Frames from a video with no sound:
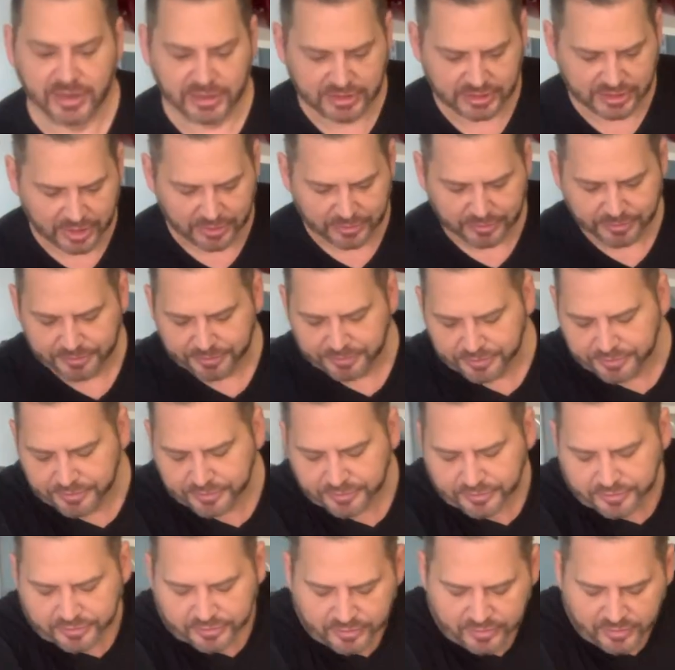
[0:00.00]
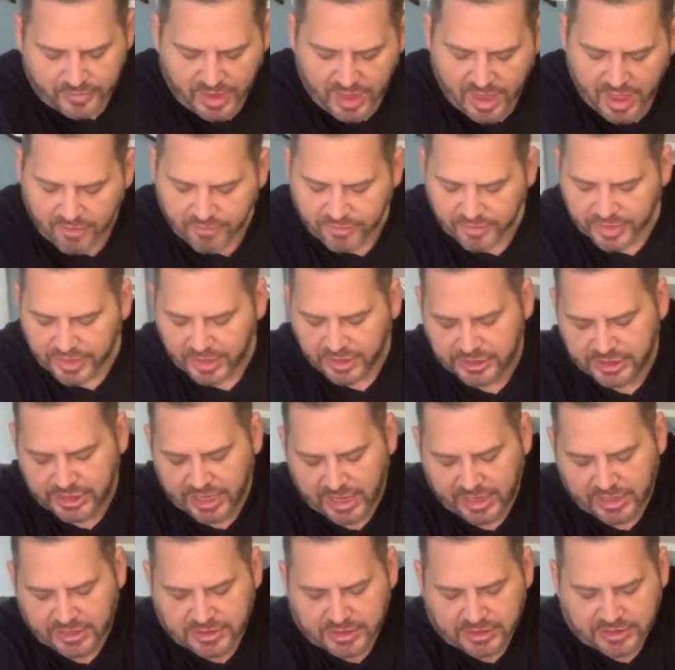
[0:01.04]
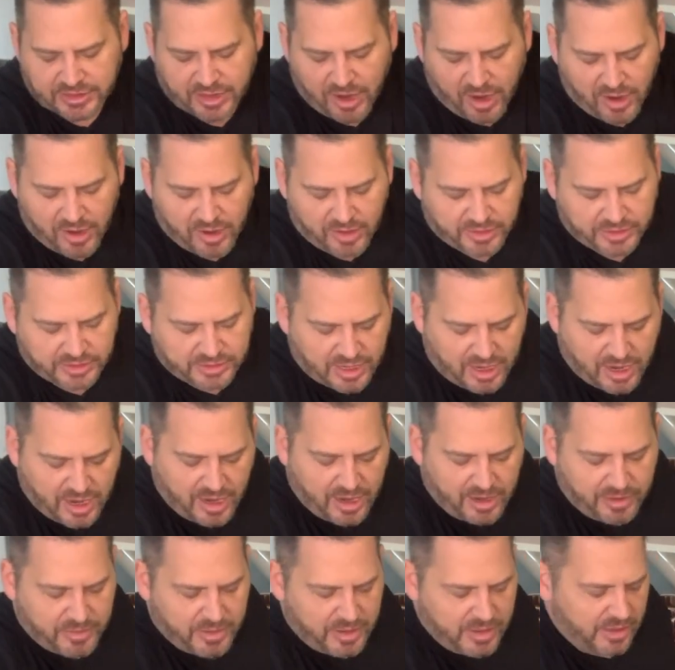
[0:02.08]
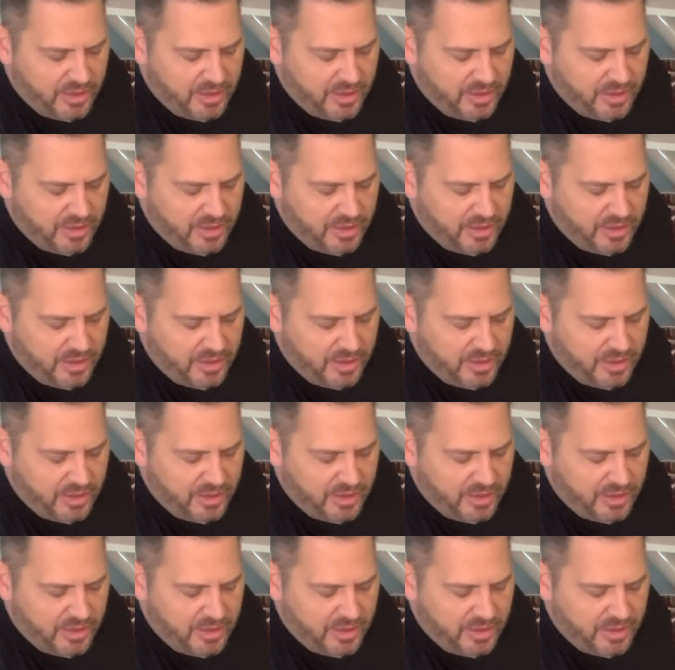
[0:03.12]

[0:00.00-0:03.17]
So everything changes all the time,